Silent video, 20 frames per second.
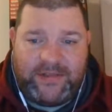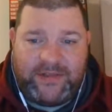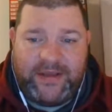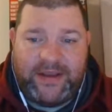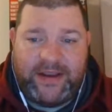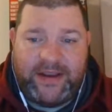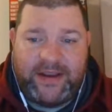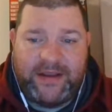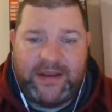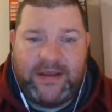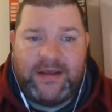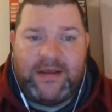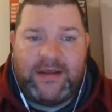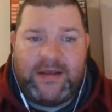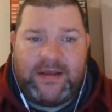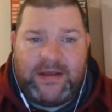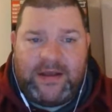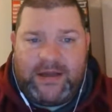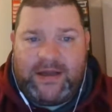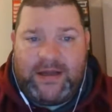thing,
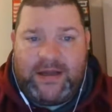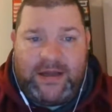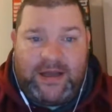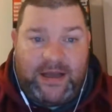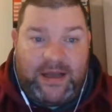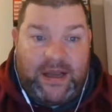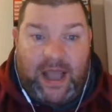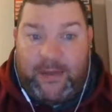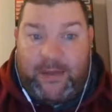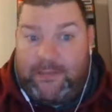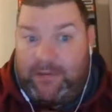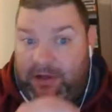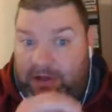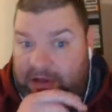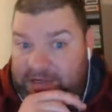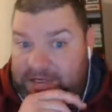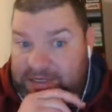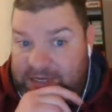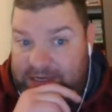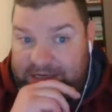I
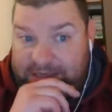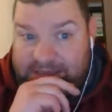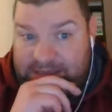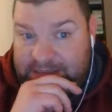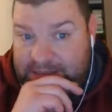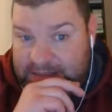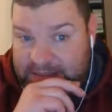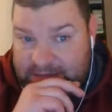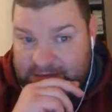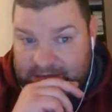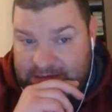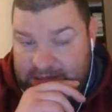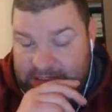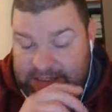apologize.